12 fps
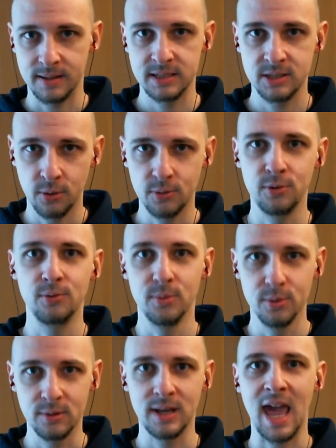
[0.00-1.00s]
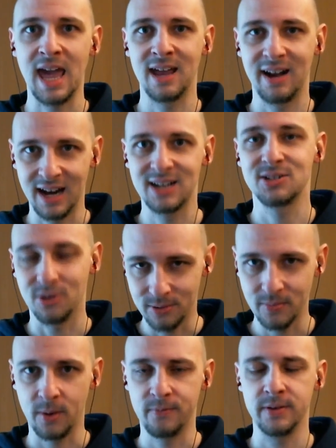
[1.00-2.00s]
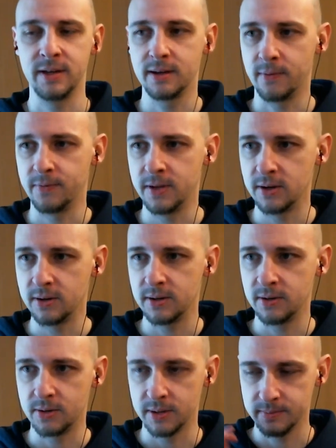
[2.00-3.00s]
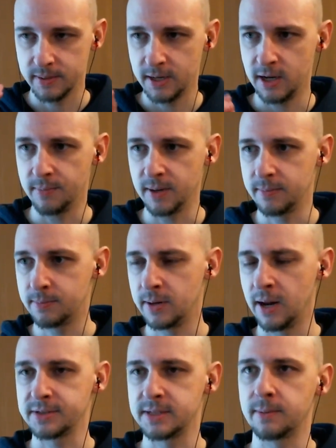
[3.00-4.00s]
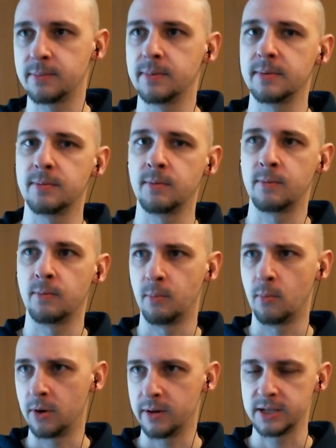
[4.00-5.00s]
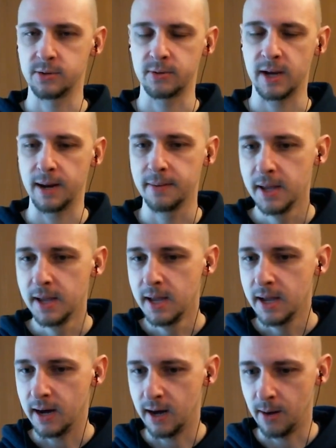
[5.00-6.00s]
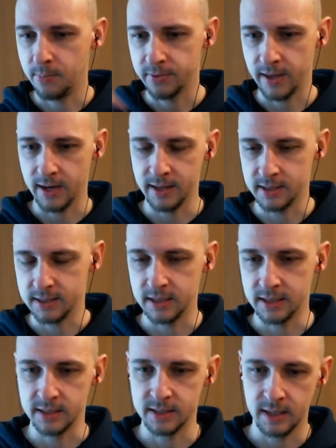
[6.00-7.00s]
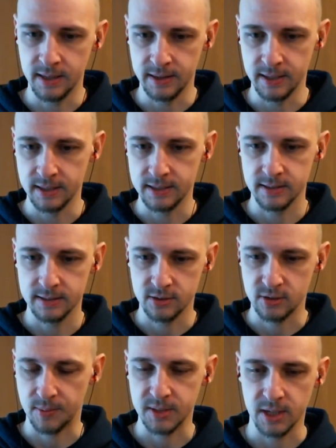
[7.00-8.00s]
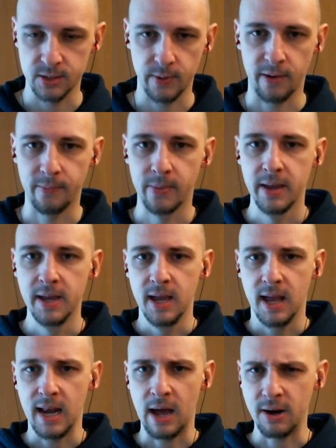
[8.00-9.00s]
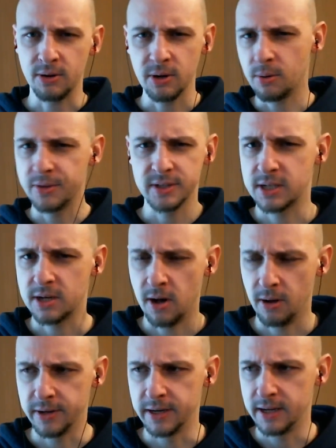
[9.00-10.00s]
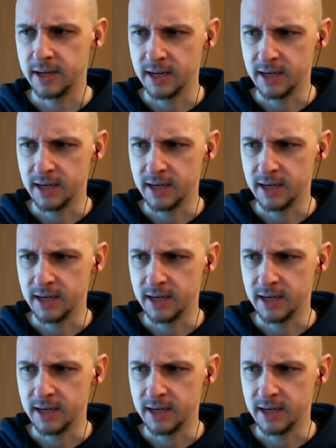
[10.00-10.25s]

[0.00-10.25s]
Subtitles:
Shokumukeirekisho. Hopefully you could hear me pronounce that more or less okay. I'll put that in the description as well. Now I don't know what this is called in